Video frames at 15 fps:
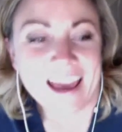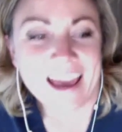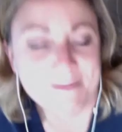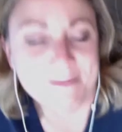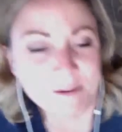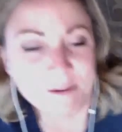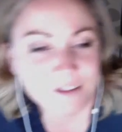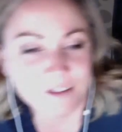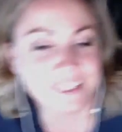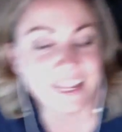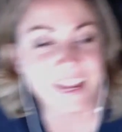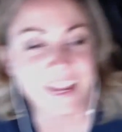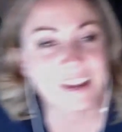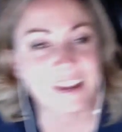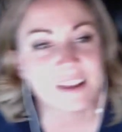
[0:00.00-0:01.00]
but we're
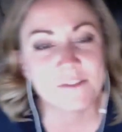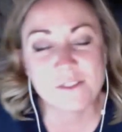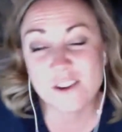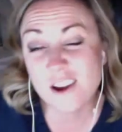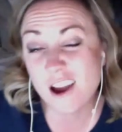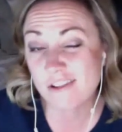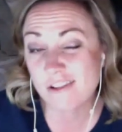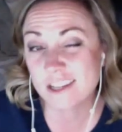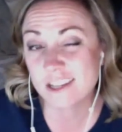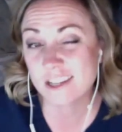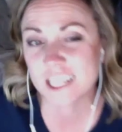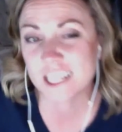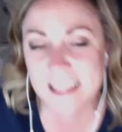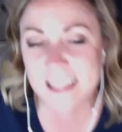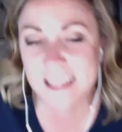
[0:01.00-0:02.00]
saying if we're not rejecting
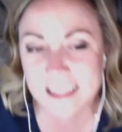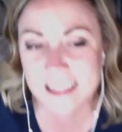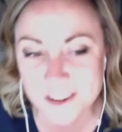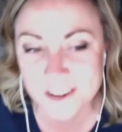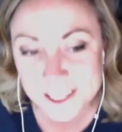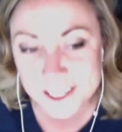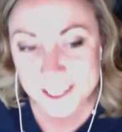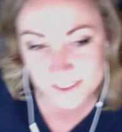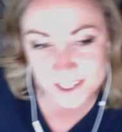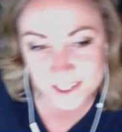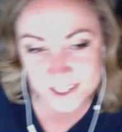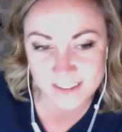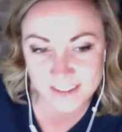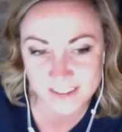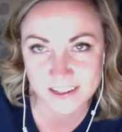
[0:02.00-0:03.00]
it, then there is sufficient
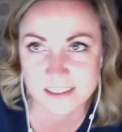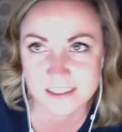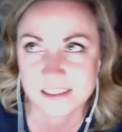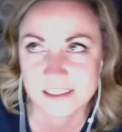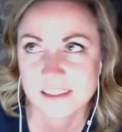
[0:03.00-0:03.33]
evidence.